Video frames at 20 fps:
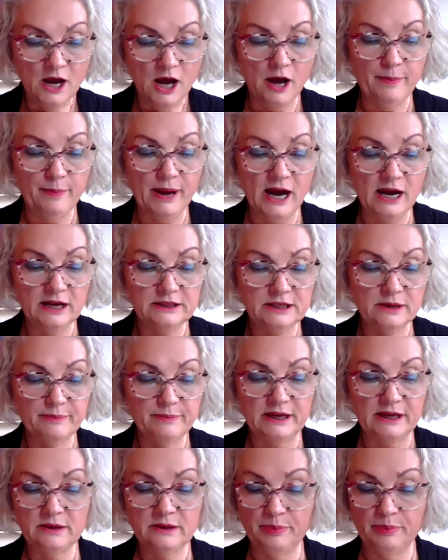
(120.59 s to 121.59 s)
Abiding
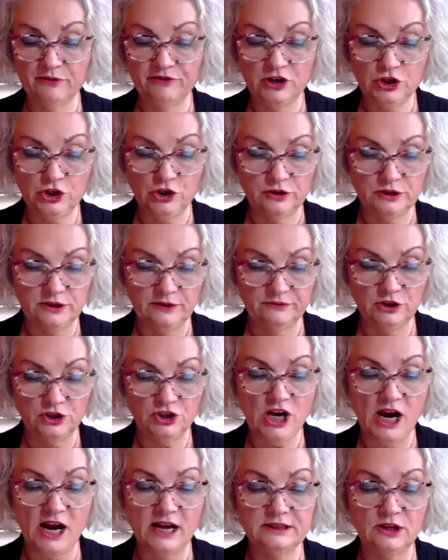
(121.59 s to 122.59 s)
by the provisions of the
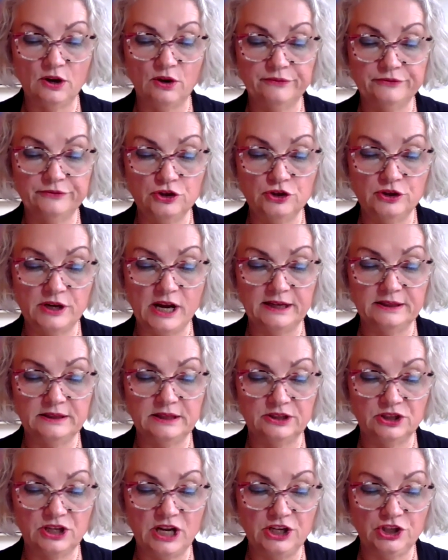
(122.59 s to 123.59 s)
Charter the
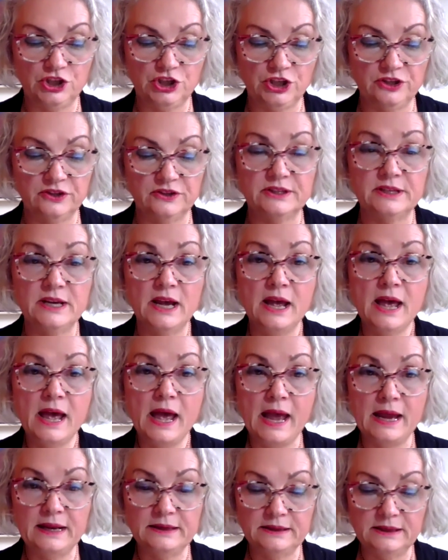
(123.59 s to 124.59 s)
United Nations,
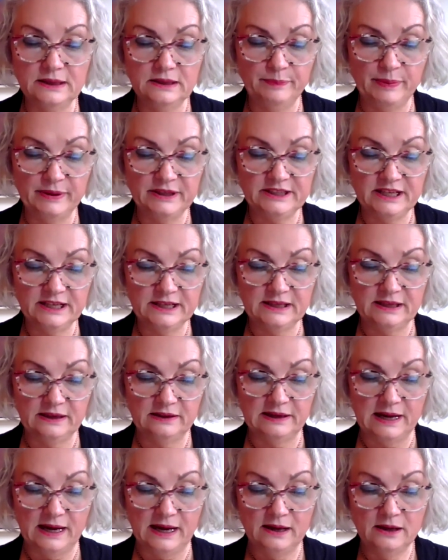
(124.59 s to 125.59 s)
and in
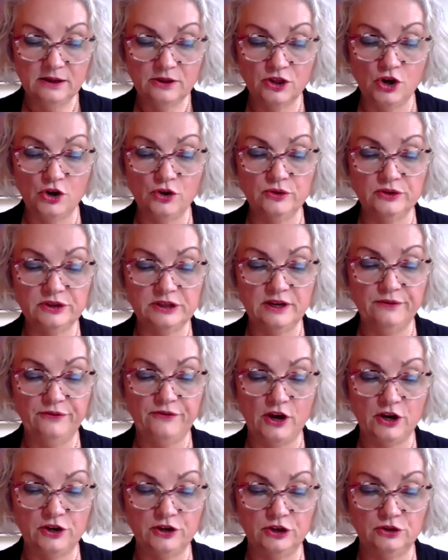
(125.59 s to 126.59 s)
particular, those
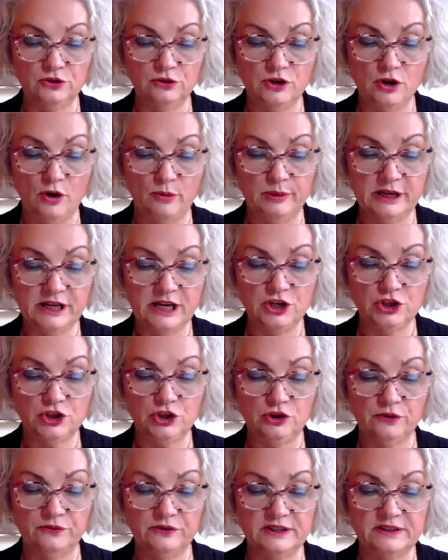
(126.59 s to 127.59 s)
referring to the
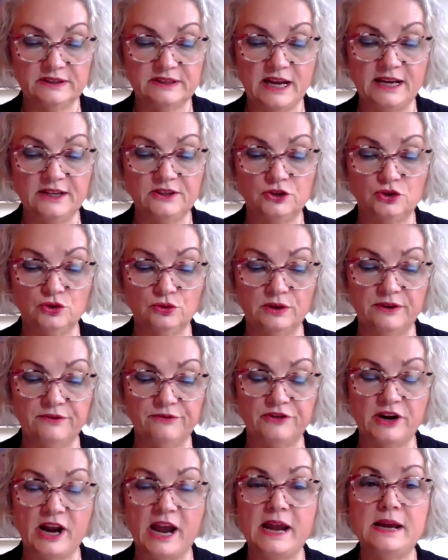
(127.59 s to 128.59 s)
obligation of the states to
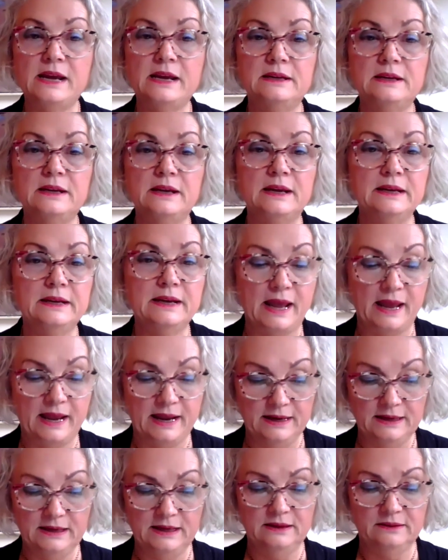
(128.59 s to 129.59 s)
refrain in
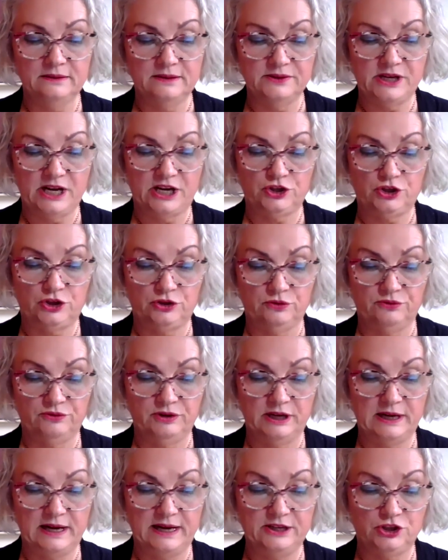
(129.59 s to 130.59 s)
any international
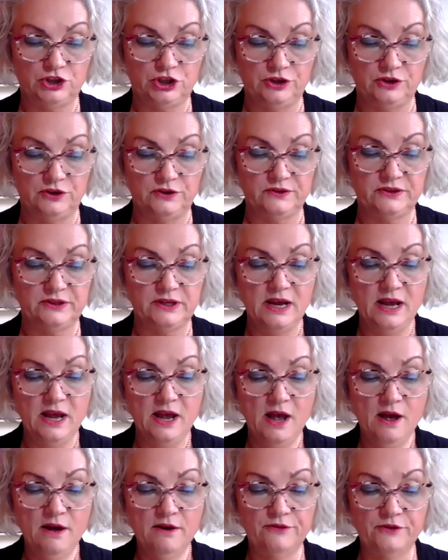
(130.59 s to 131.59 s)
relations
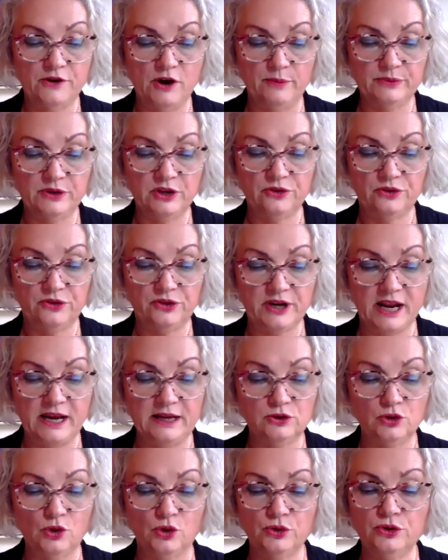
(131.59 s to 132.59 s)
from the
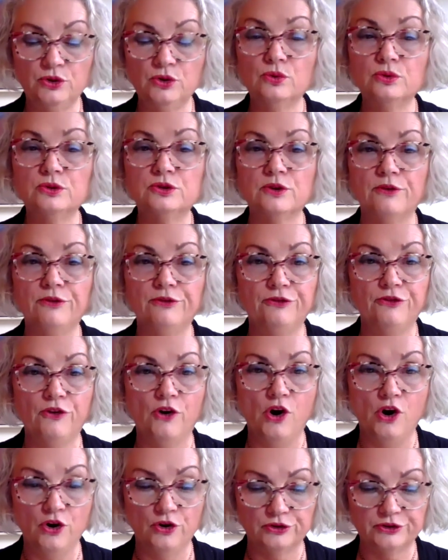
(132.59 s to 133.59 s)
threat or use of
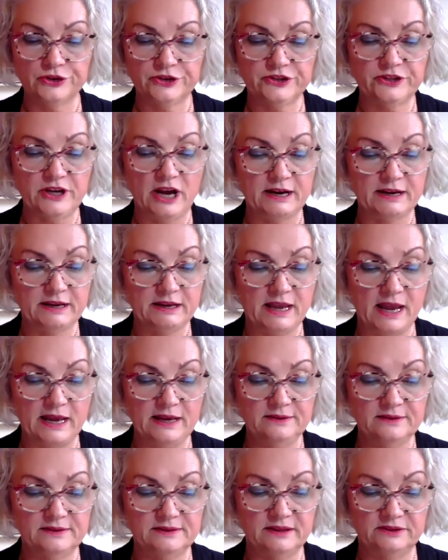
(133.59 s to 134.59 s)
force
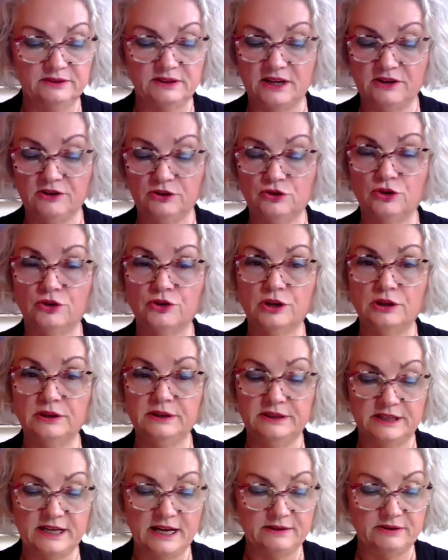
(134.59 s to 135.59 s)
against the territorial
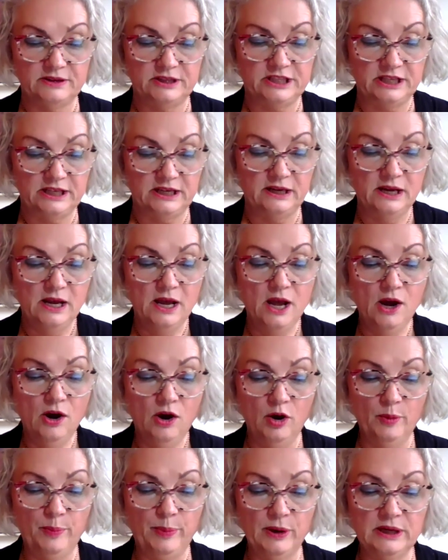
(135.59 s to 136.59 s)
integrity
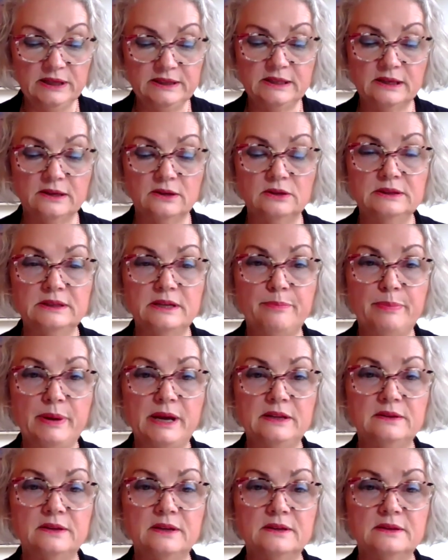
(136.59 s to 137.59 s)
or political
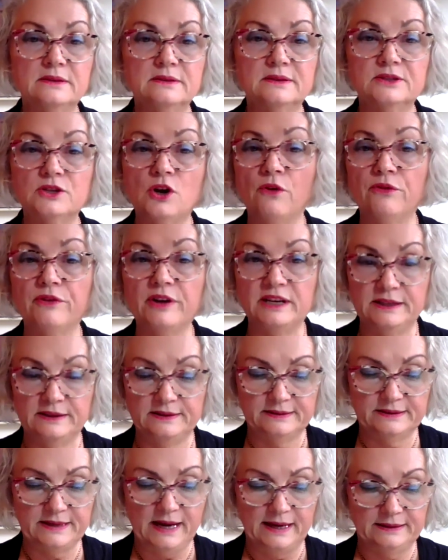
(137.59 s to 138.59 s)
independence of any
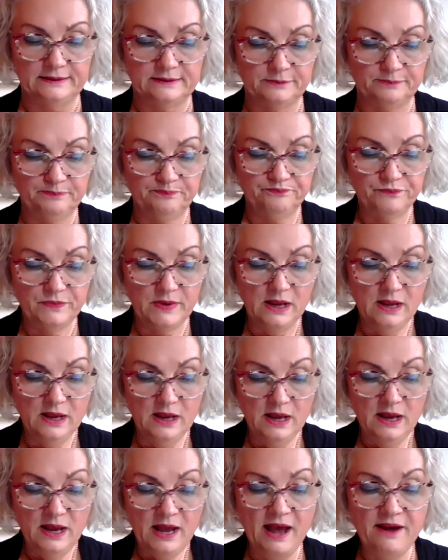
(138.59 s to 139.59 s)
state.
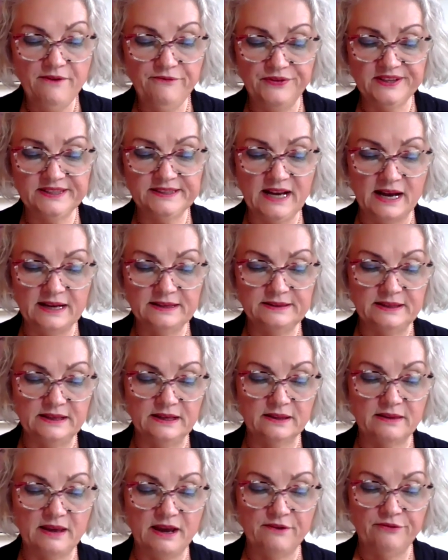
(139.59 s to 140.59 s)

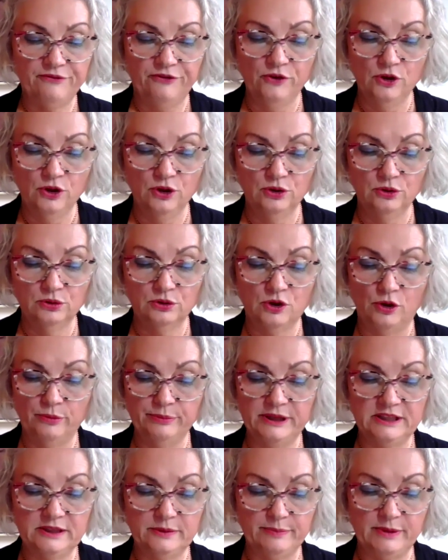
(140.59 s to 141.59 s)
Emphasizing their full
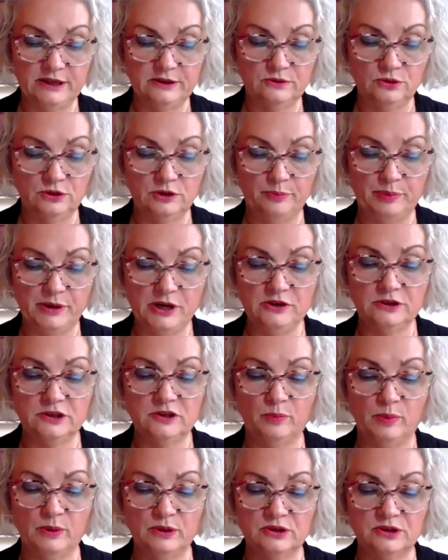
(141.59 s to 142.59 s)
commitment to the
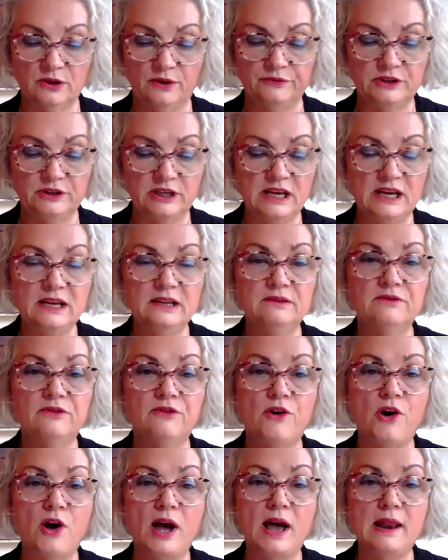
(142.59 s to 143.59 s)
principles of the
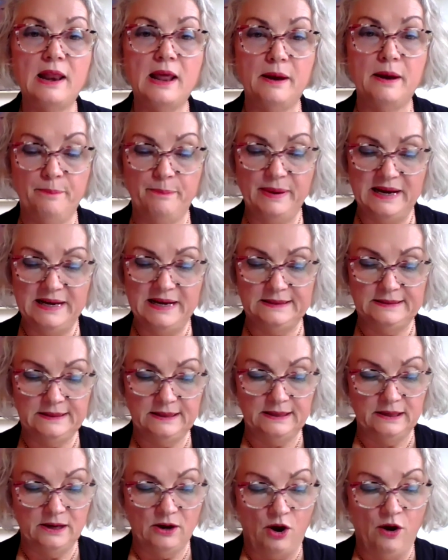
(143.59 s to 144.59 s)

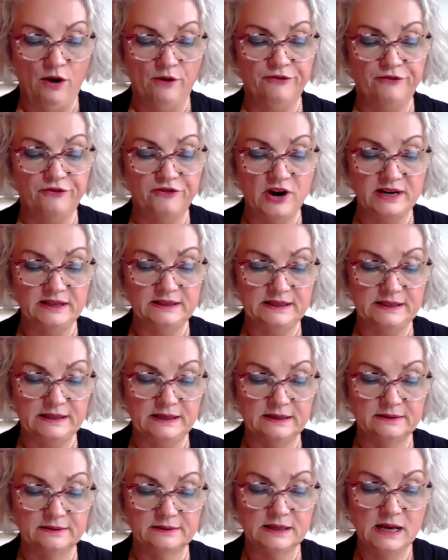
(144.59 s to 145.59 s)
inviolability of
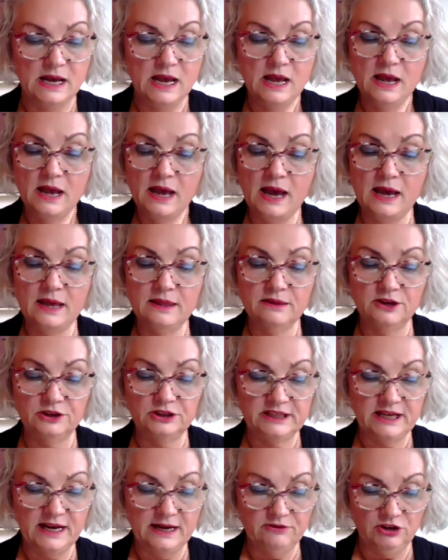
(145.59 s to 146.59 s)
frontiers and
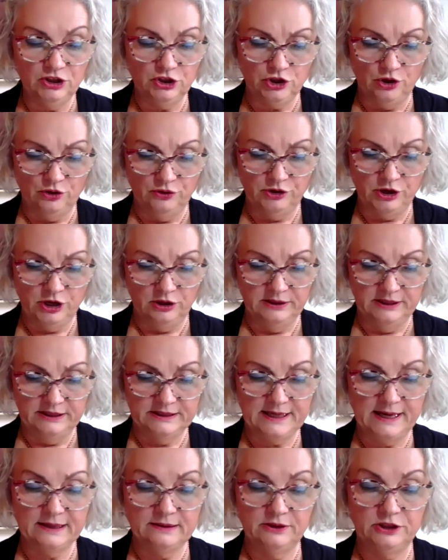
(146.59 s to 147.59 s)
the territorial
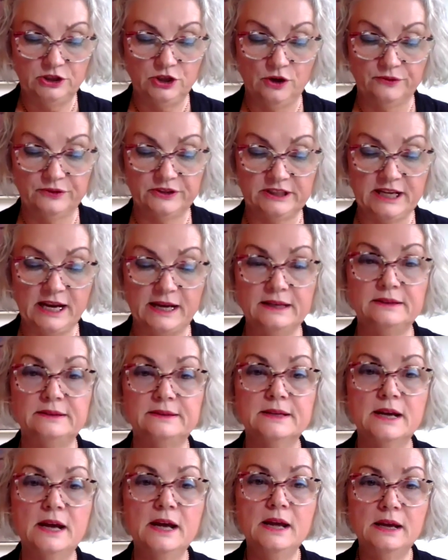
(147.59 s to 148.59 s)
integrity of
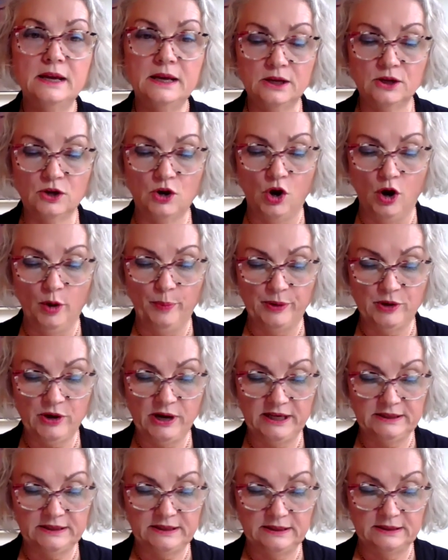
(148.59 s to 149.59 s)
states
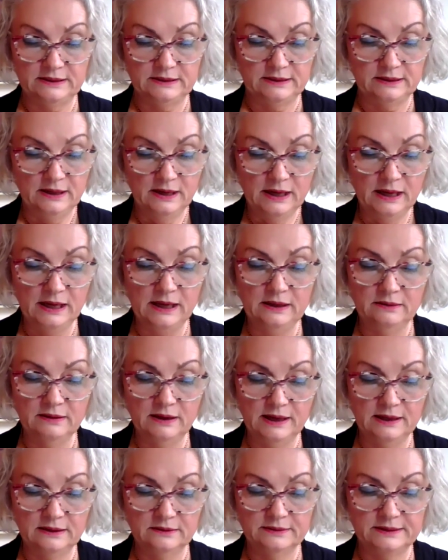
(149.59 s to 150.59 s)
incorporated in
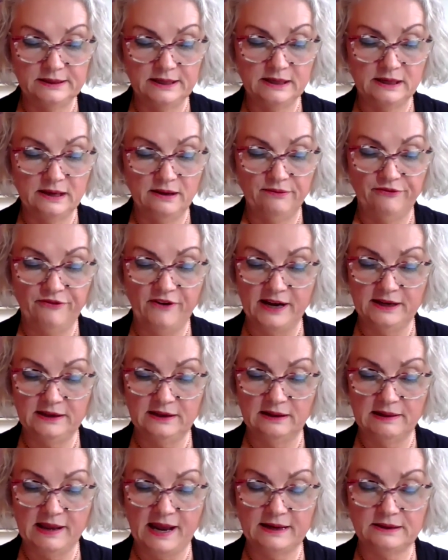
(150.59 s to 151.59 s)
the Helsinki
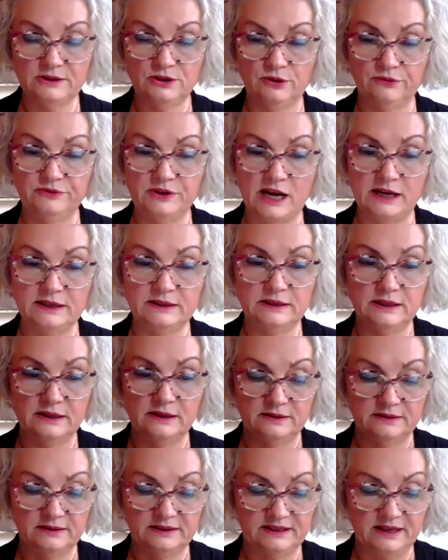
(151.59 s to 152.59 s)
Final Act of
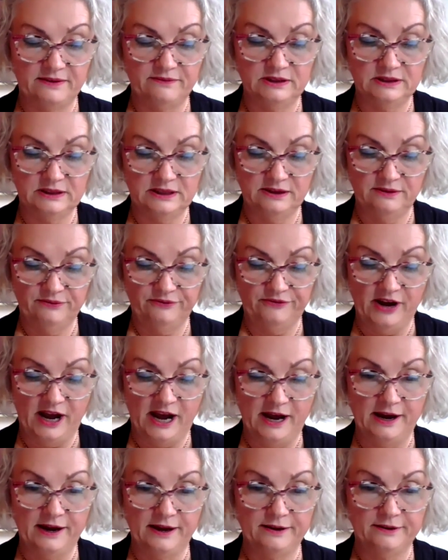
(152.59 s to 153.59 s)

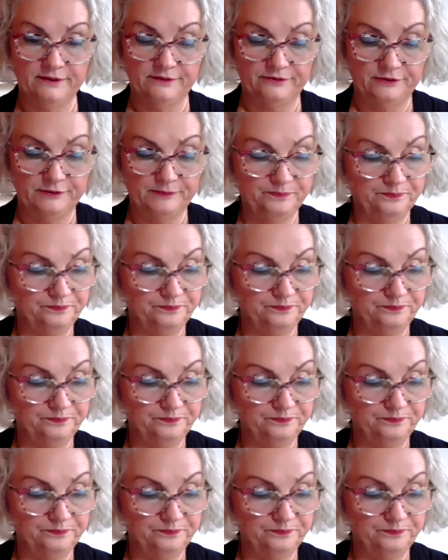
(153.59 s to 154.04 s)
1975.